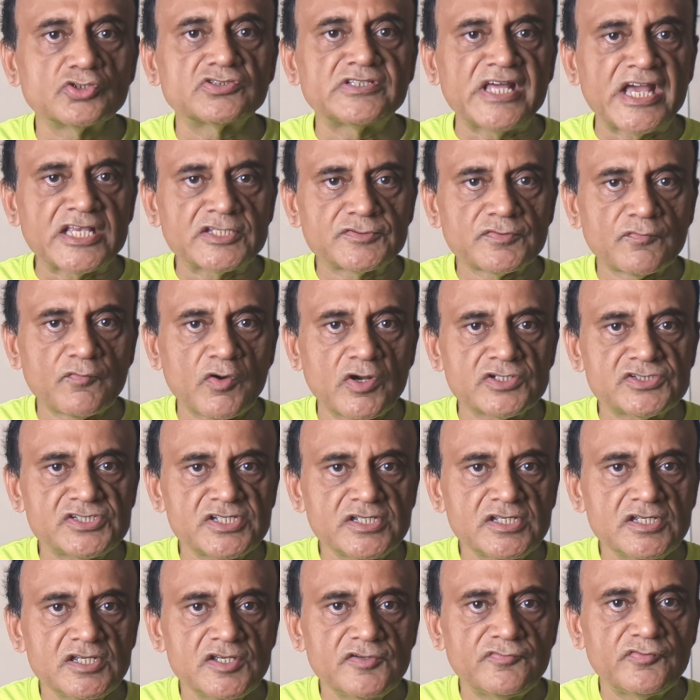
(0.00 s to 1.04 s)
So thanks for
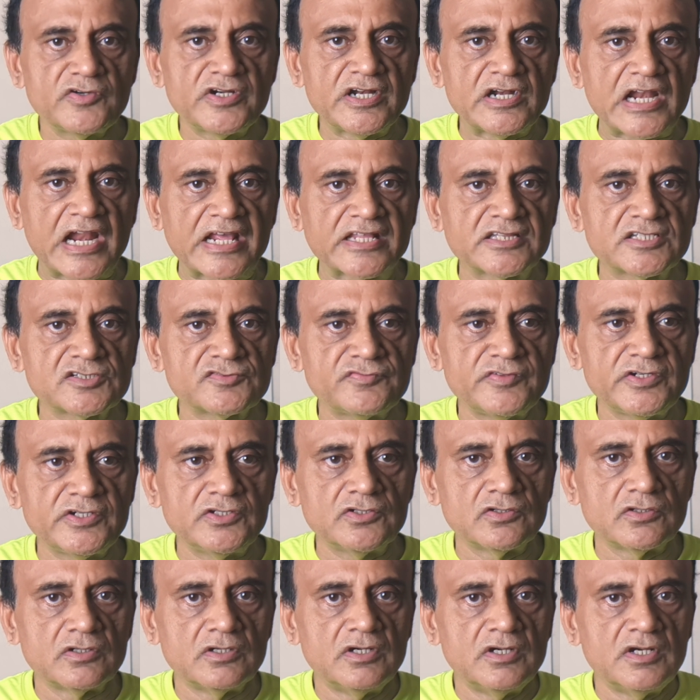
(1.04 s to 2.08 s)
watching. If you did like this
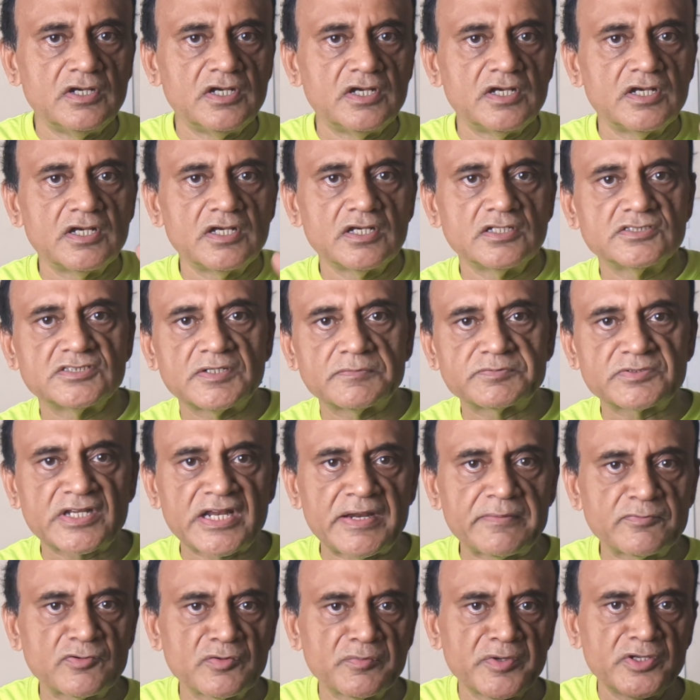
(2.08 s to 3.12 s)
video,
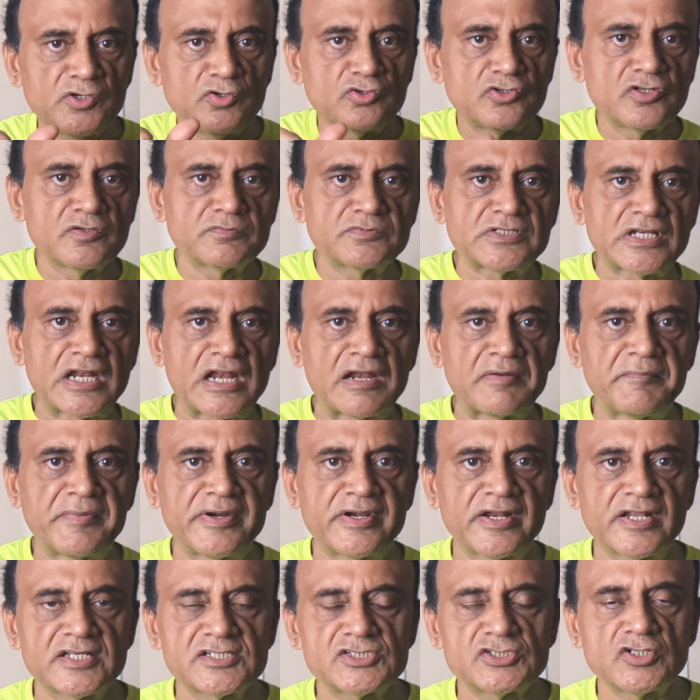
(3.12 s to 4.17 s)
subscribe to my YouTube
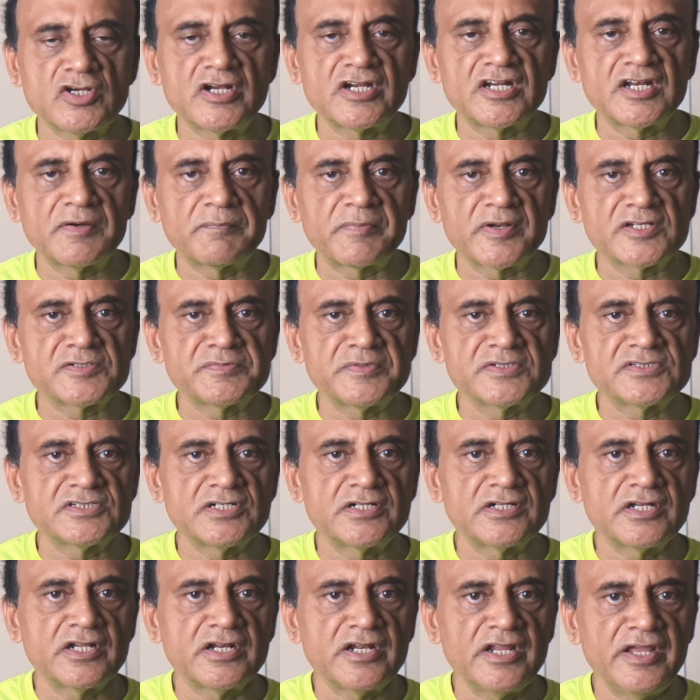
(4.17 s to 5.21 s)
channel, Madras Joint
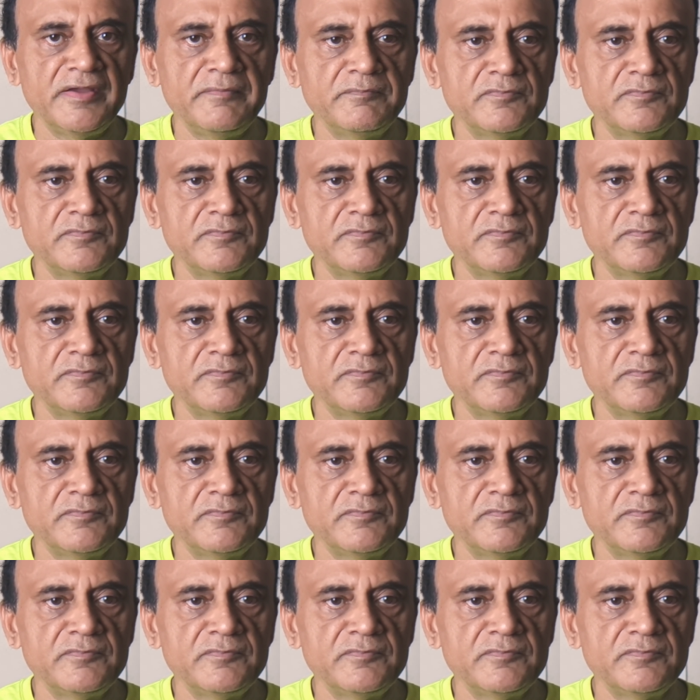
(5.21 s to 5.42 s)
Replacement Center,